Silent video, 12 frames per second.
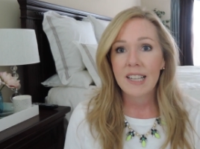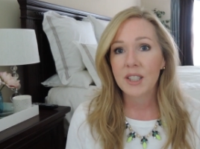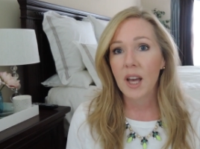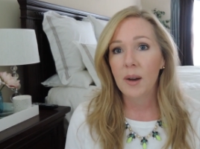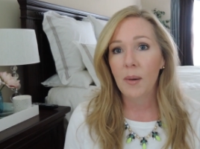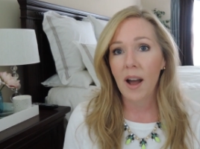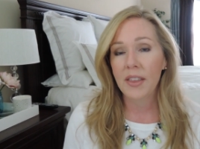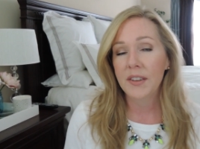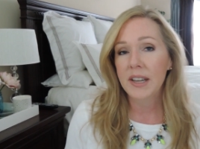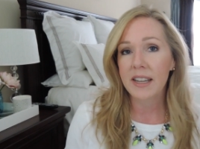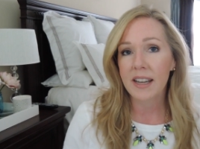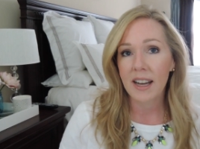So I
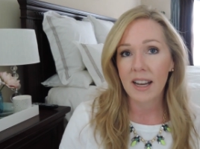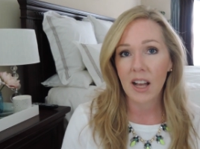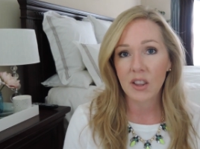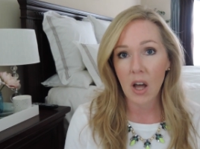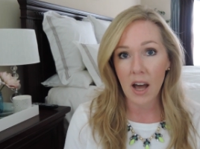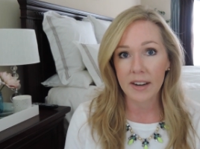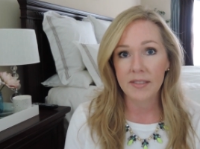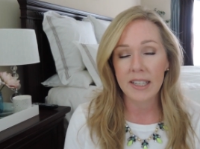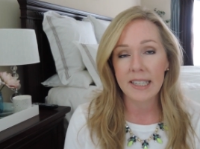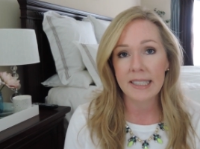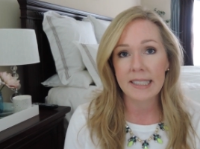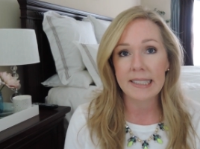think a lot of
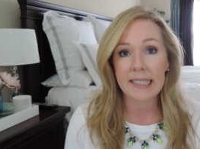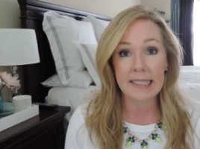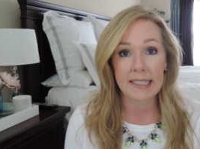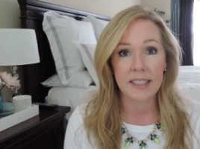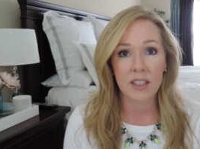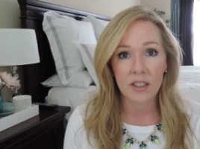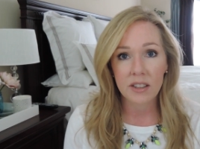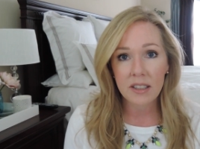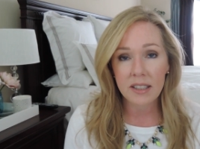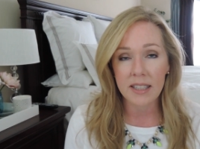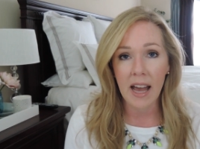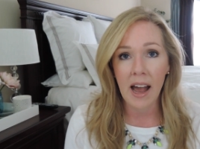it is it's still in
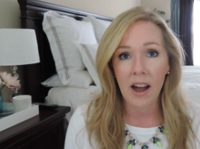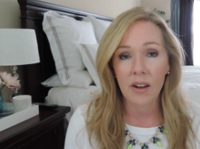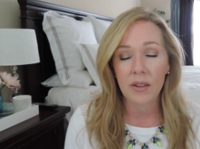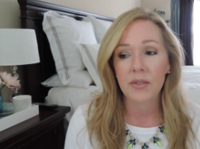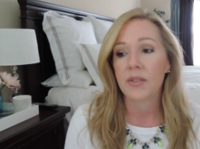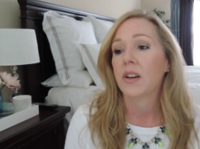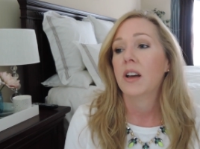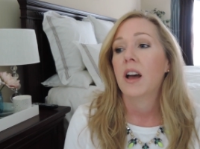the South.